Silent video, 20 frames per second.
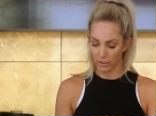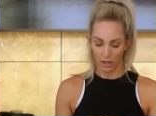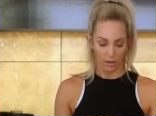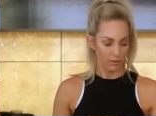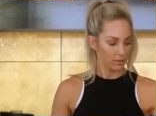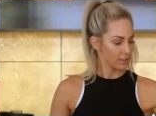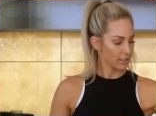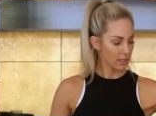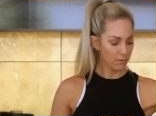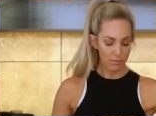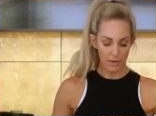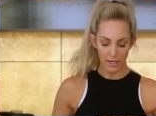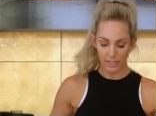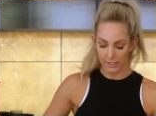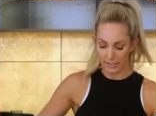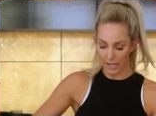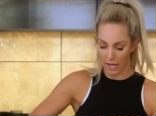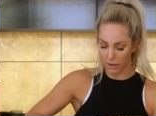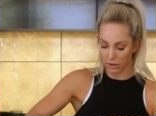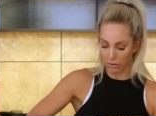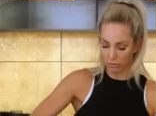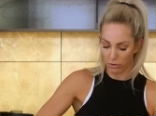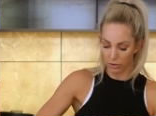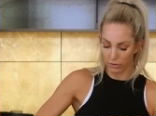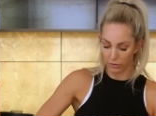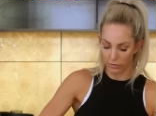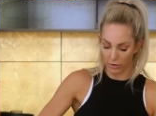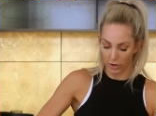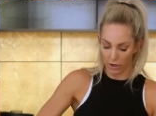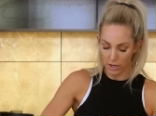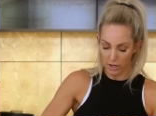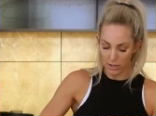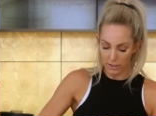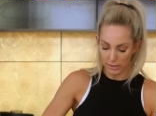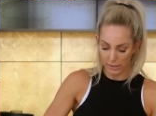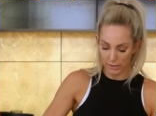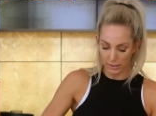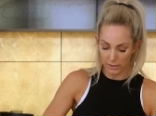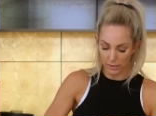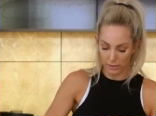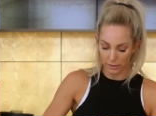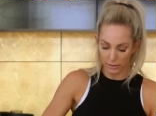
Just going to mix that through first.